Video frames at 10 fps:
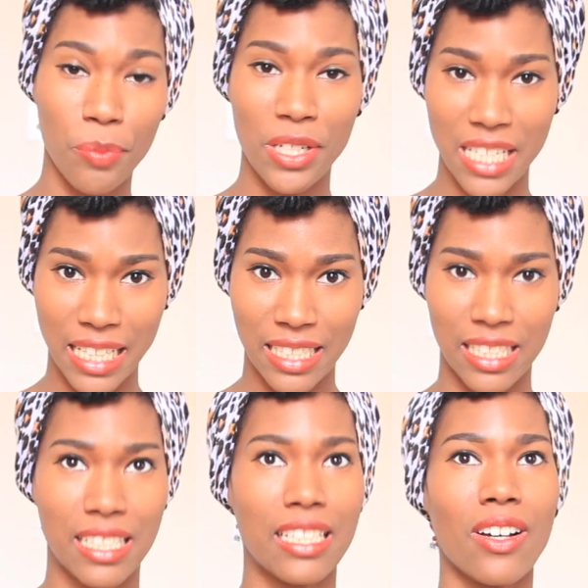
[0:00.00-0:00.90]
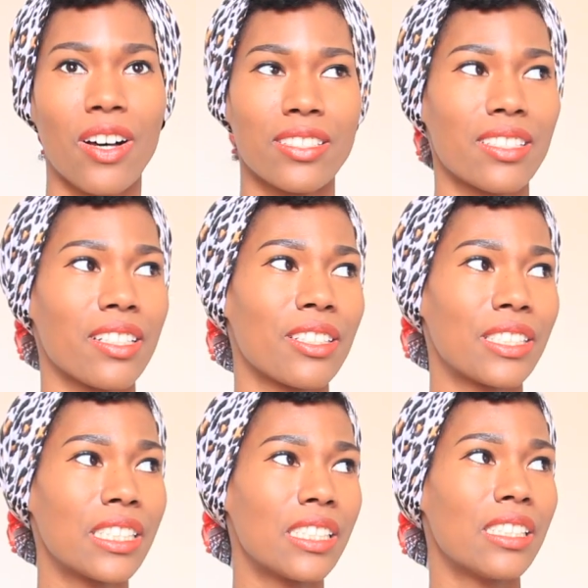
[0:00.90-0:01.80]
which I did
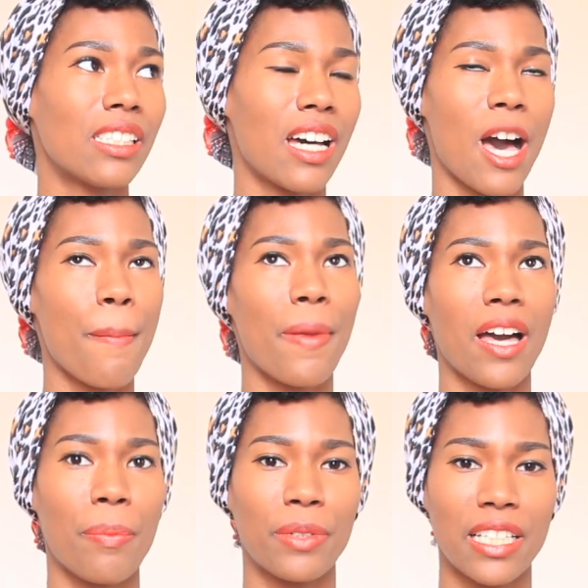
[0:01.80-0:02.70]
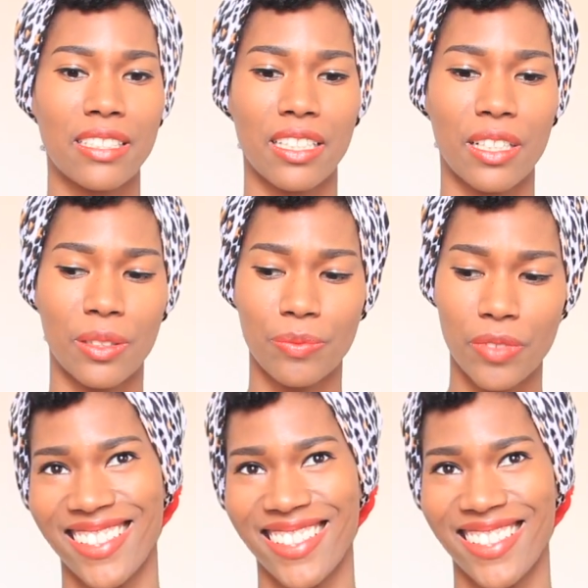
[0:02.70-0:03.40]
also a couple days ago.